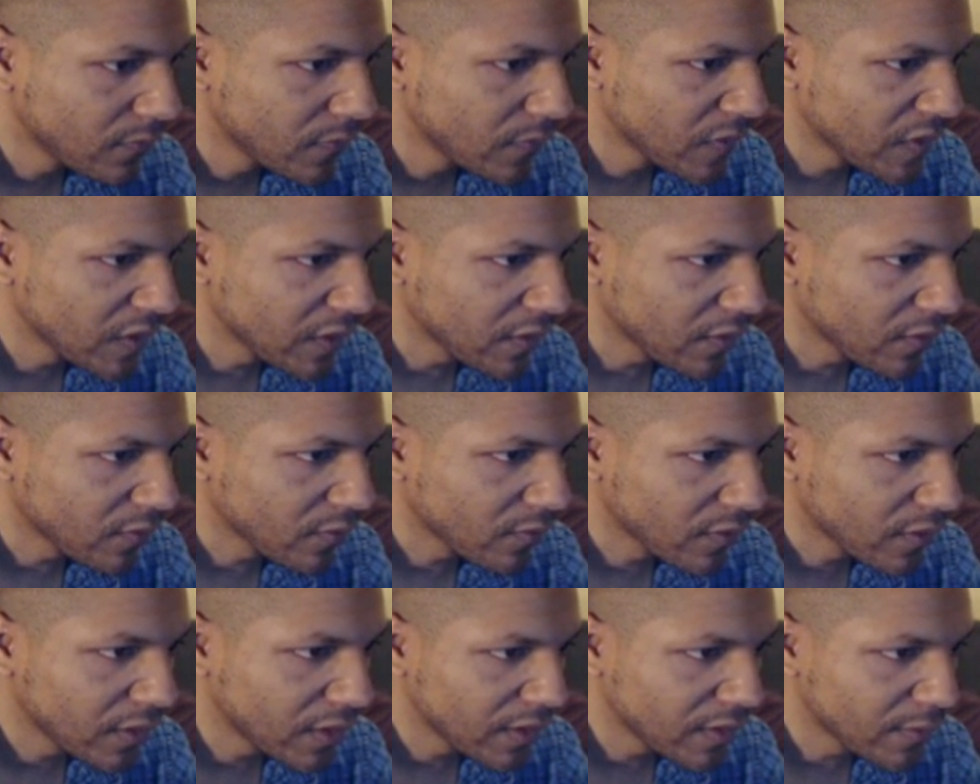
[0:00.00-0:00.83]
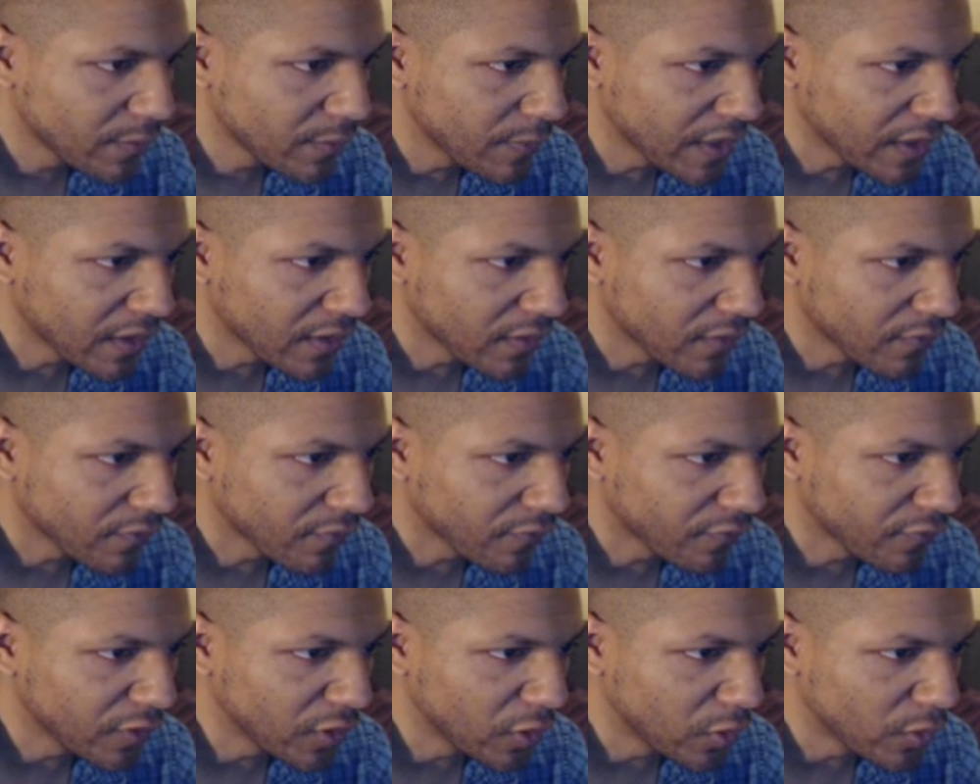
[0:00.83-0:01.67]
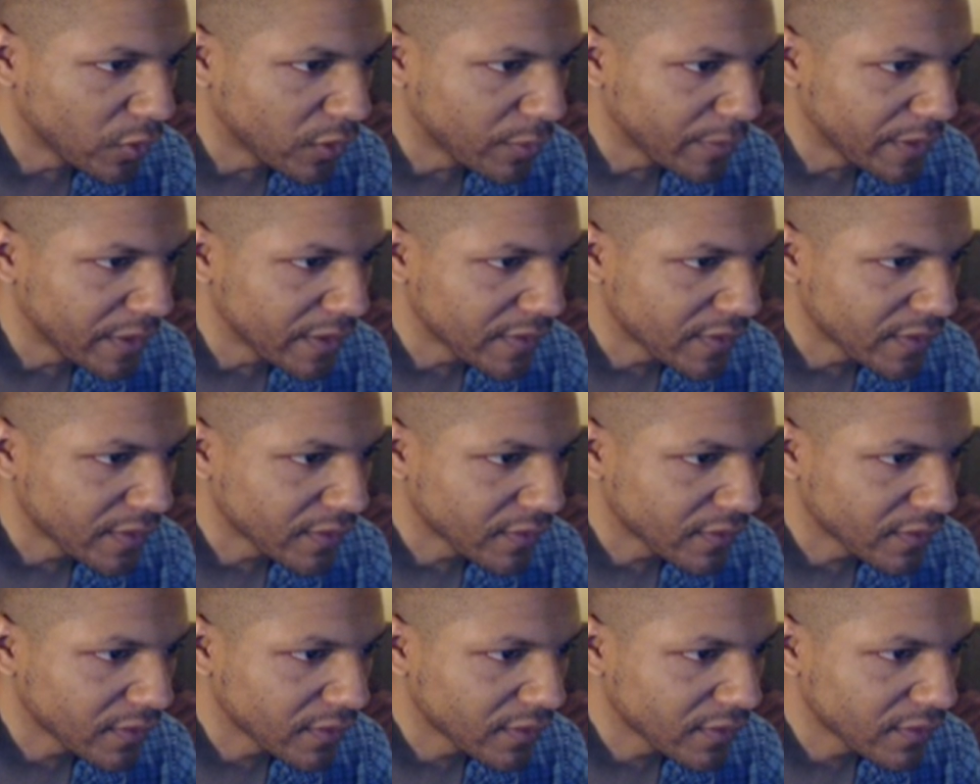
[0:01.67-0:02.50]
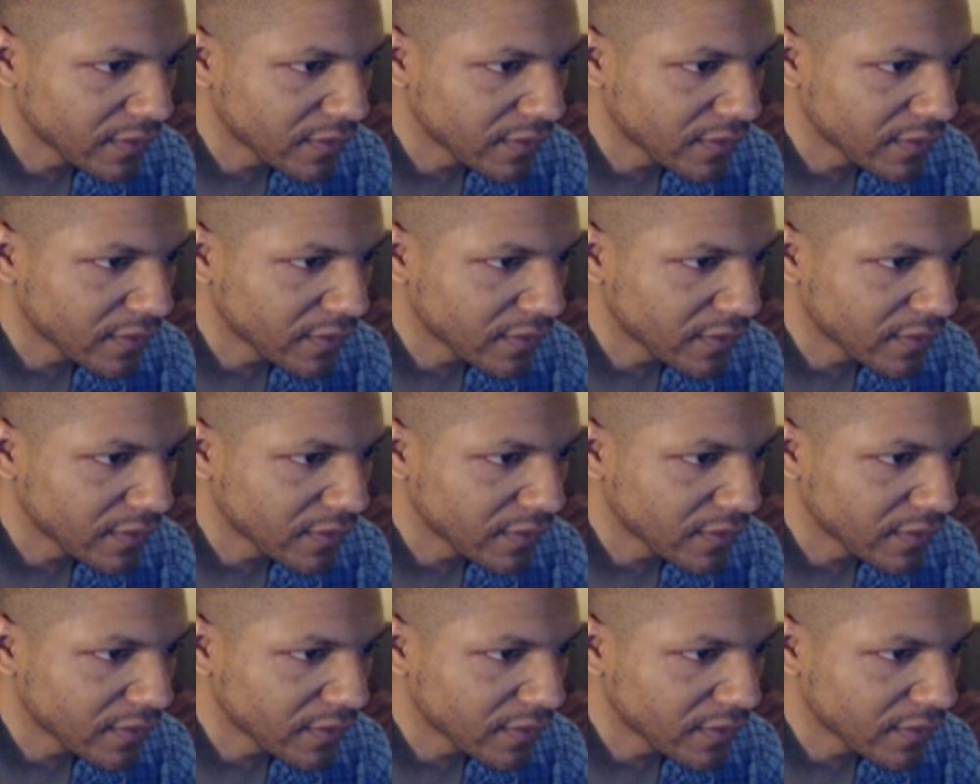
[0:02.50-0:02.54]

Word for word: So it's making a floor basically.